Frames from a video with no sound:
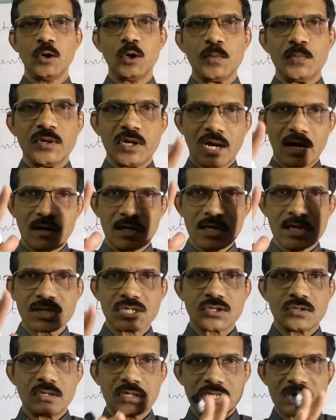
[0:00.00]
hope you have
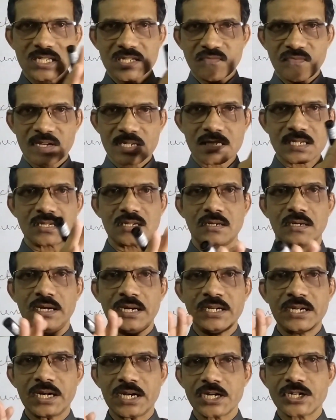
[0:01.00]
understood this first
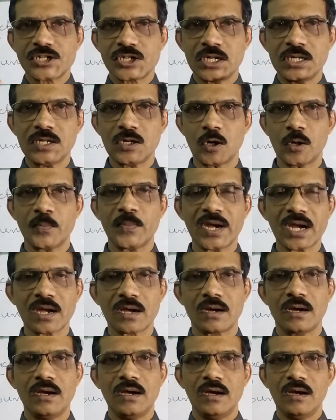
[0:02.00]
introduction topic.
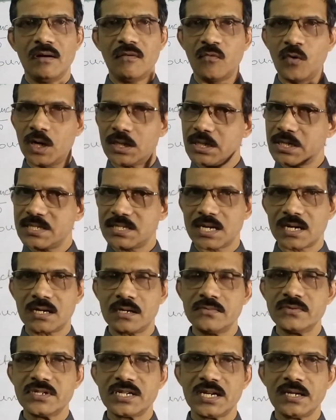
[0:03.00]
What is
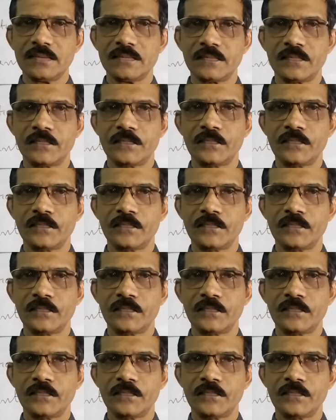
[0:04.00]
accounting?